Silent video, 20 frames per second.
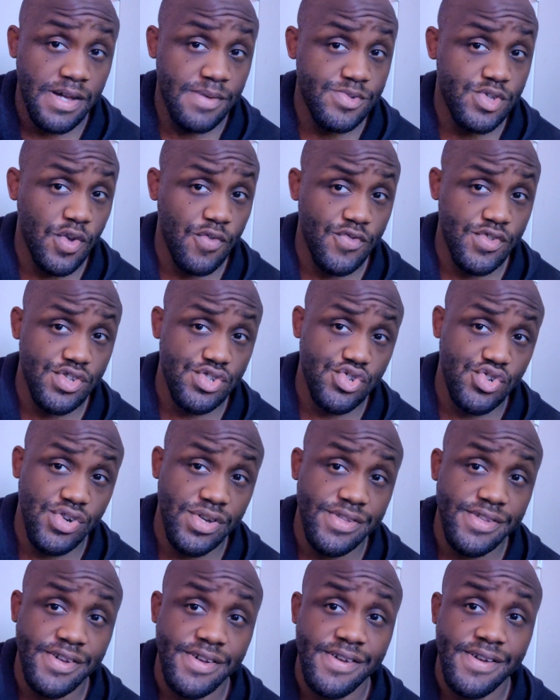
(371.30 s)
Comes over to
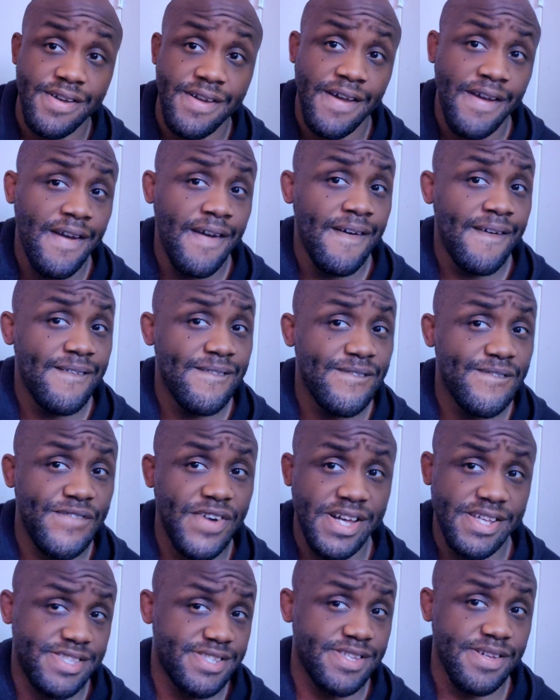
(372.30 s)
Triller,
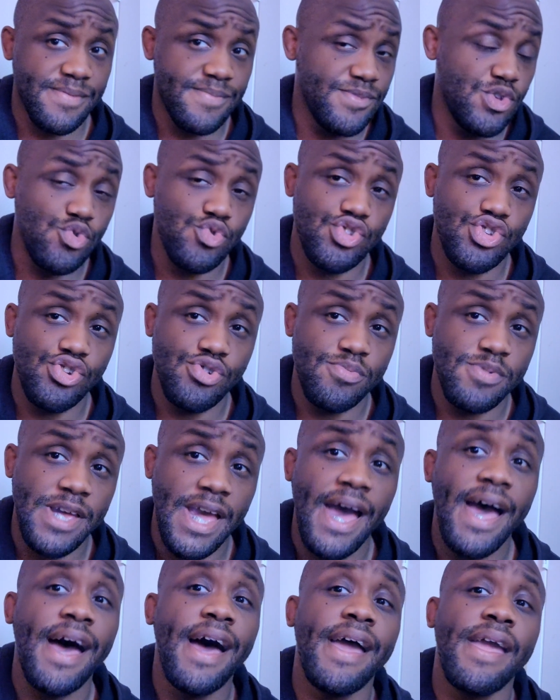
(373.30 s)
fights some YouTube
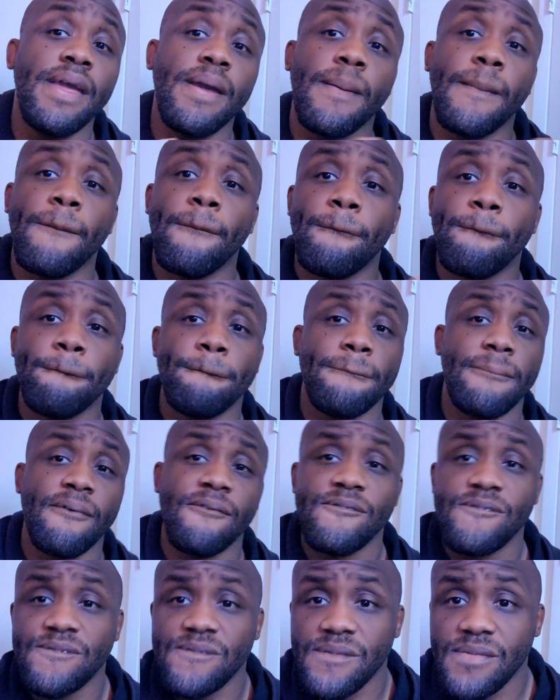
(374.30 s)
guy,
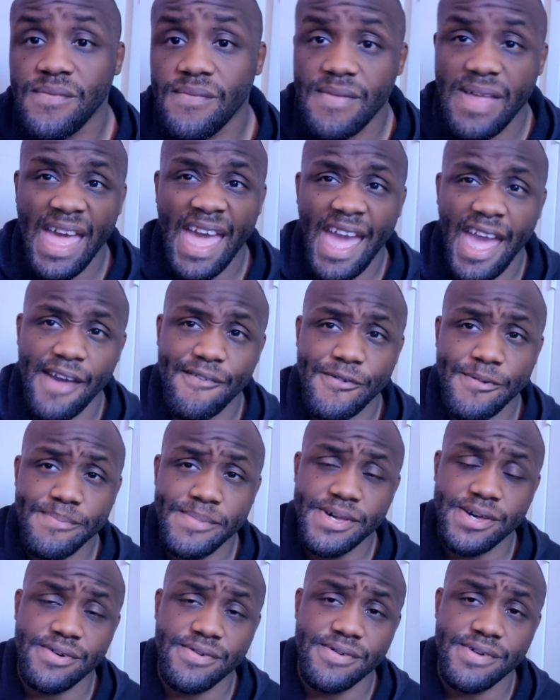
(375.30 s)
half a
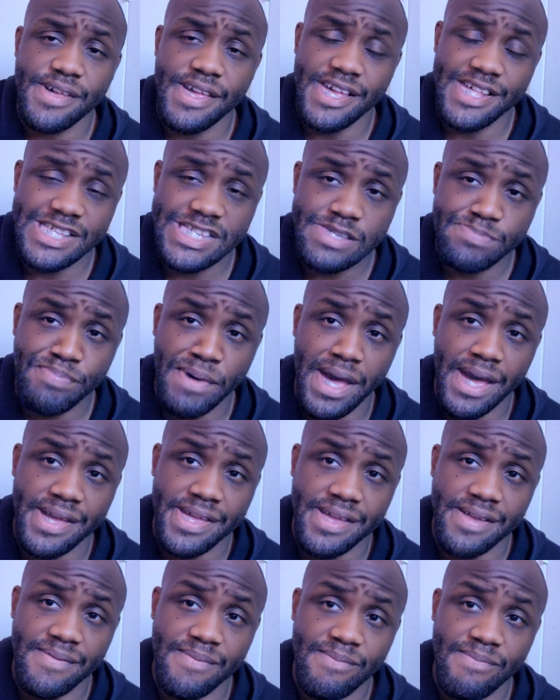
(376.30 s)
mil in his
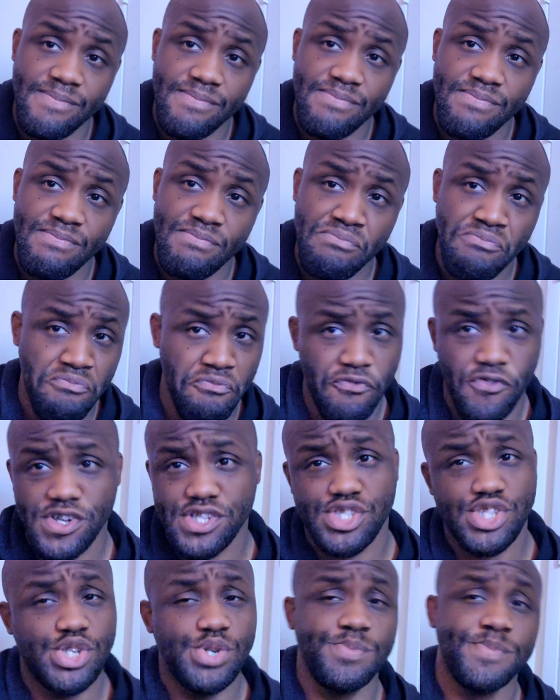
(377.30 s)
pocket
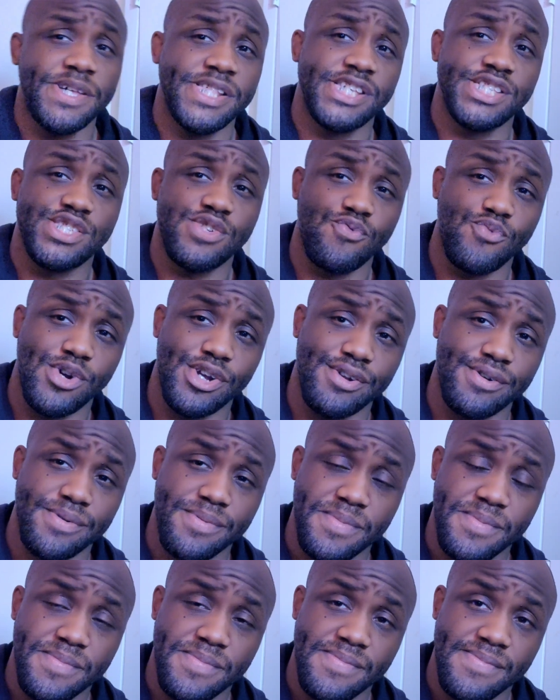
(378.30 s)
for two minutes of work
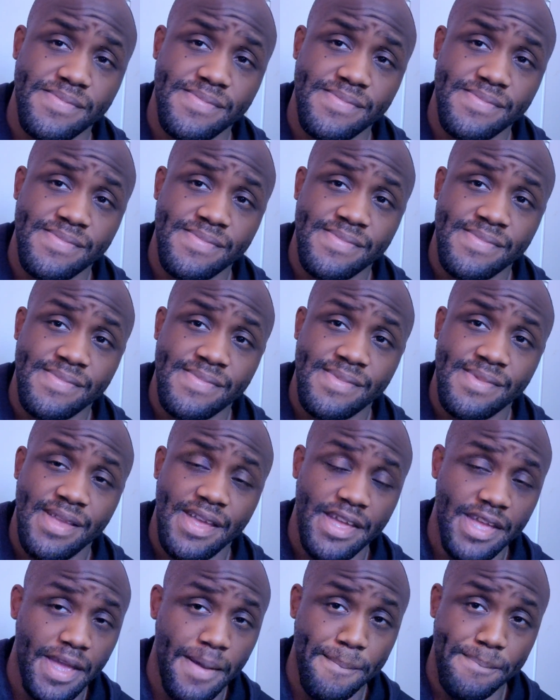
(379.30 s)

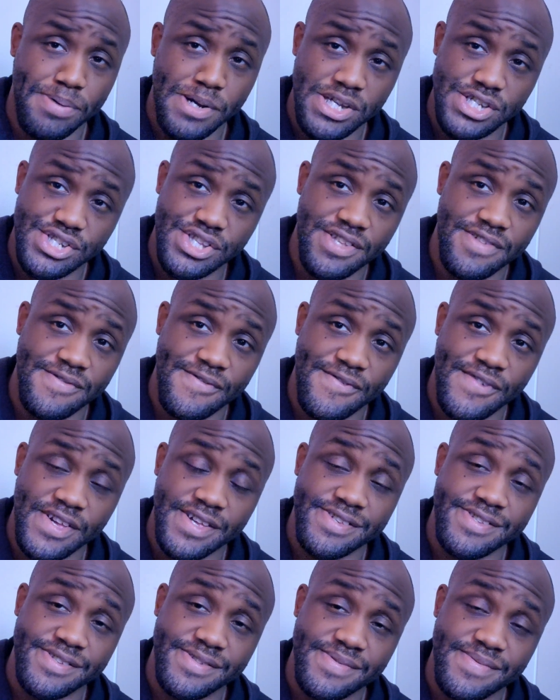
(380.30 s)
and getting punched in the
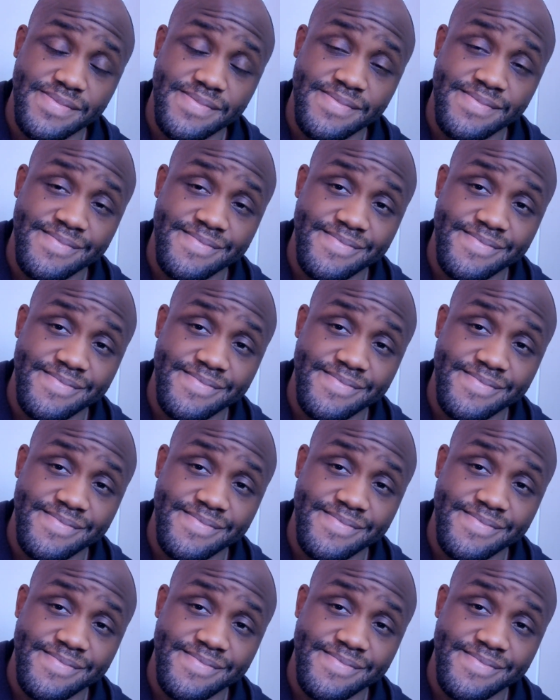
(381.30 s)
face.